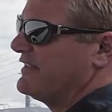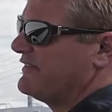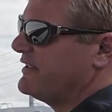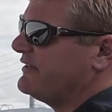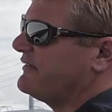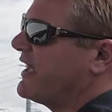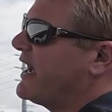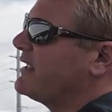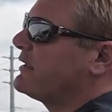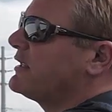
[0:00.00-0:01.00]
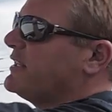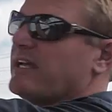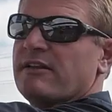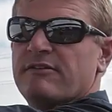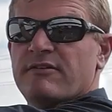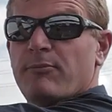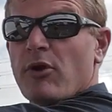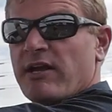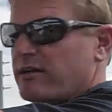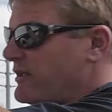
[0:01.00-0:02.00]
is this side cleans the
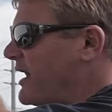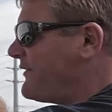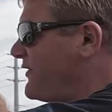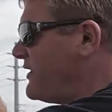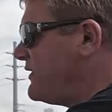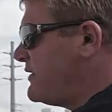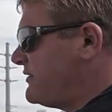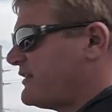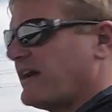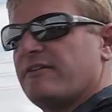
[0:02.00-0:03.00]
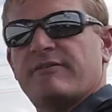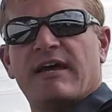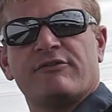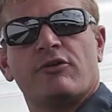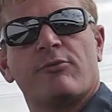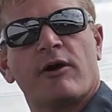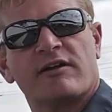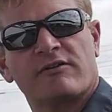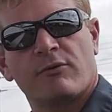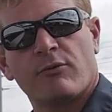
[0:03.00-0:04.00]
product off and then this side has no
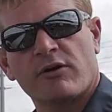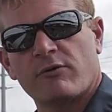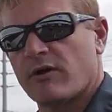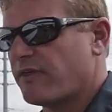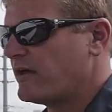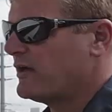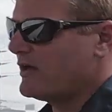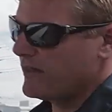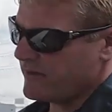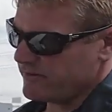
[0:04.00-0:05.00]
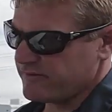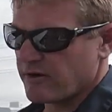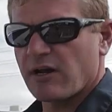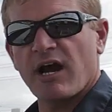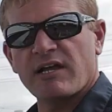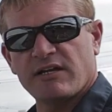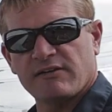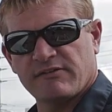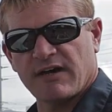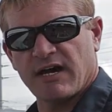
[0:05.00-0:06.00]
product to work with. This is our
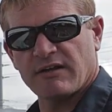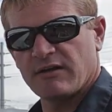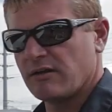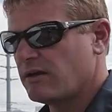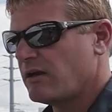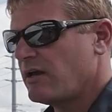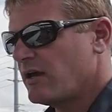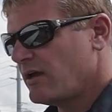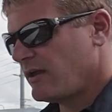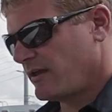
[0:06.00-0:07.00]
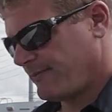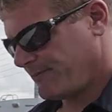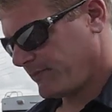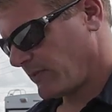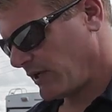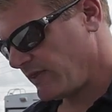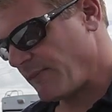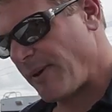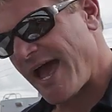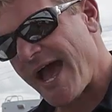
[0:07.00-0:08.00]
cutting side.
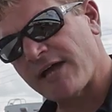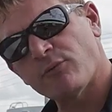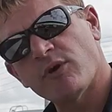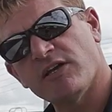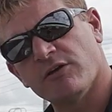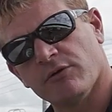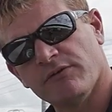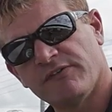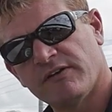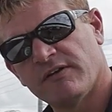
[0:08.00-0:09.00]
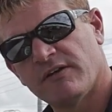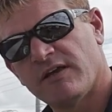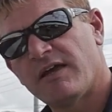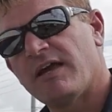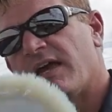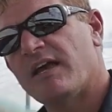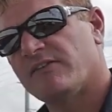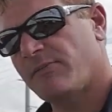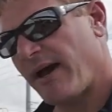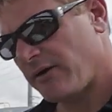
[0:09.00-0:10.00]
The pad we use
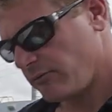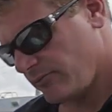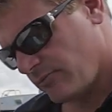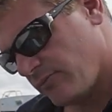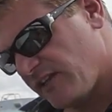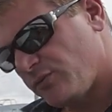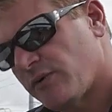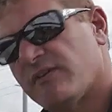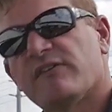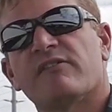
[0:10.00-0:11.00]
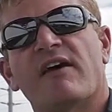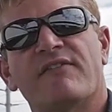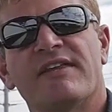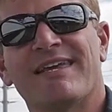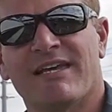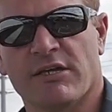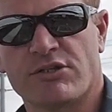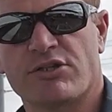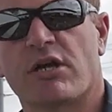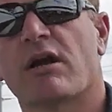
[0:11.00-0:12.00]
is about, this one's a seven
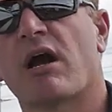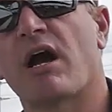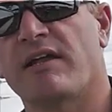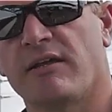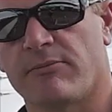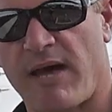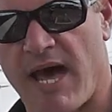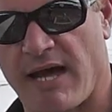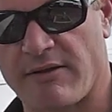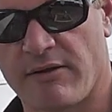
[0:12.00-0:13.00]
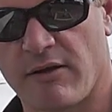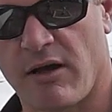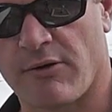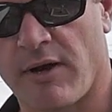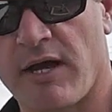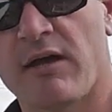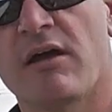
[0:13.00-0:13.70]
inch cutting pad, all right?